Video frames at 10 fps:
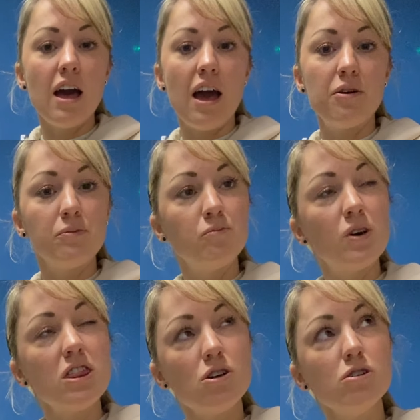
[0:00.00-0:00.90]
And um,
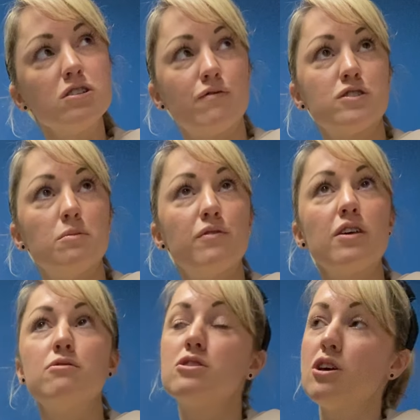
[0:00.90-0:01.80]
we thought of some of
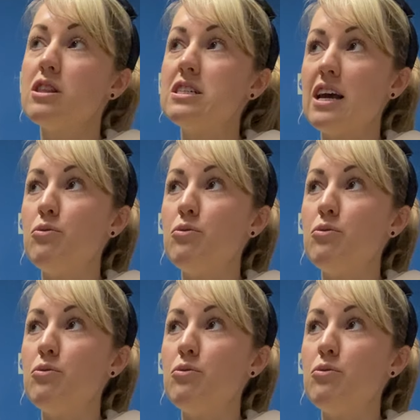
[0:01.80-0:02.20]
those the other day.